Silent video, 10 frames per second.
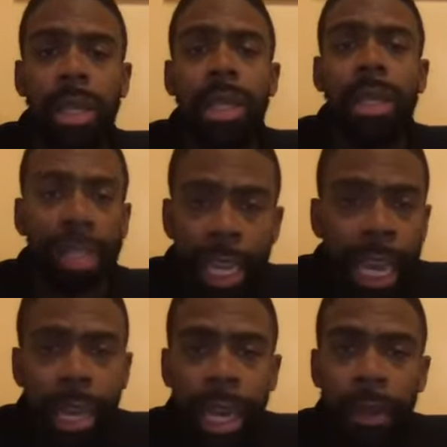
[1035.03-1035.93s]

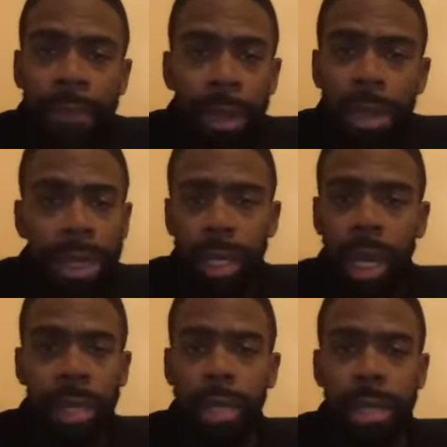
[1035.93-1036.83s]
CNN influences
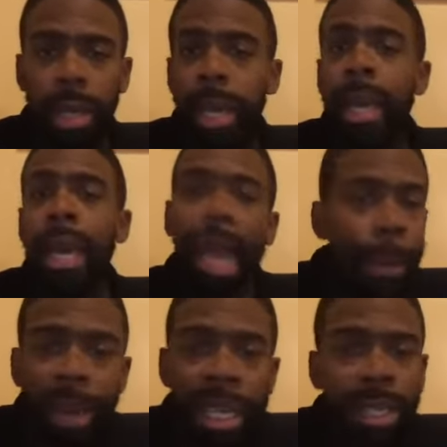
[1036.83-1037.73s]
us.
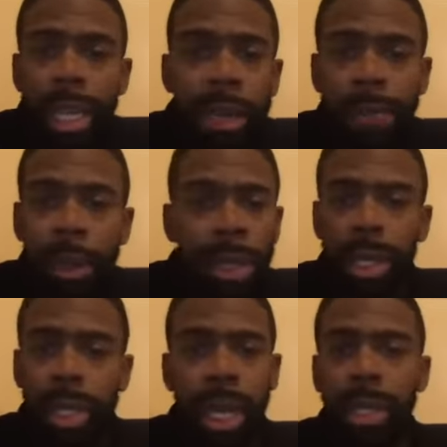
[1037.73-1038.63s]
NBC
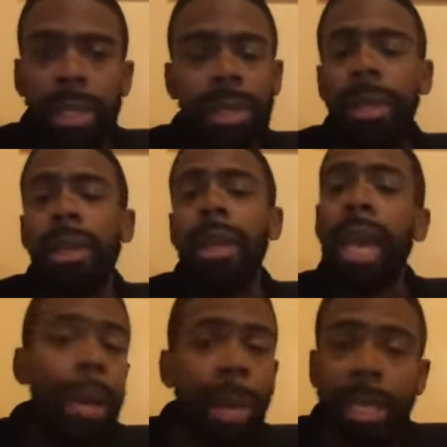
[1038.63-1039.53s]
influences us.
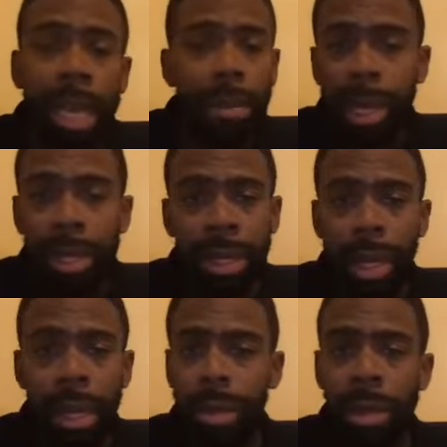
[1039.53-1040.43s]

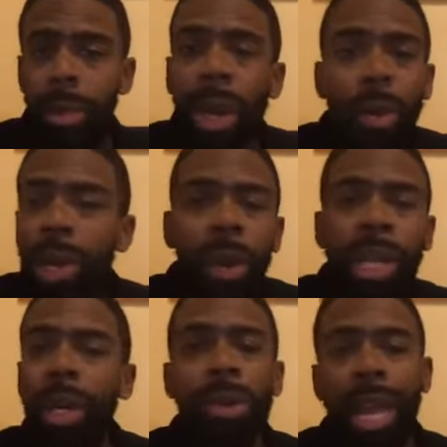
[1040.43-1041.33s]
MSNBC. We don't, we don't
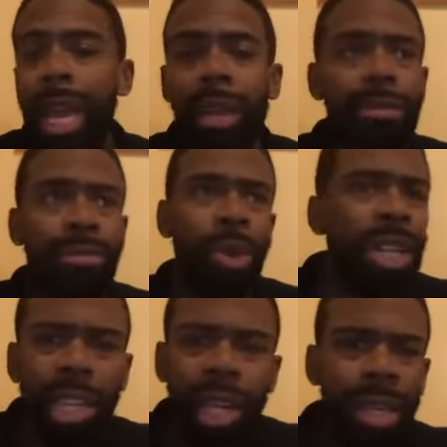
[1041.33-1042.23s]
need no damn
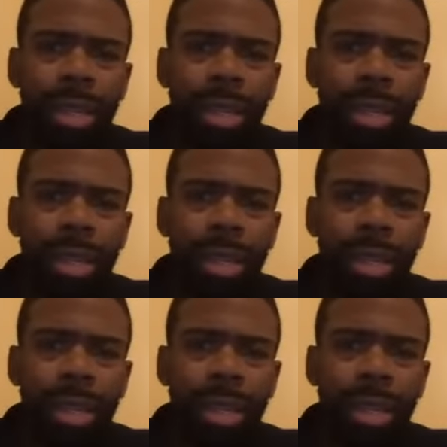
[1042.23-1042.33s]
Russia.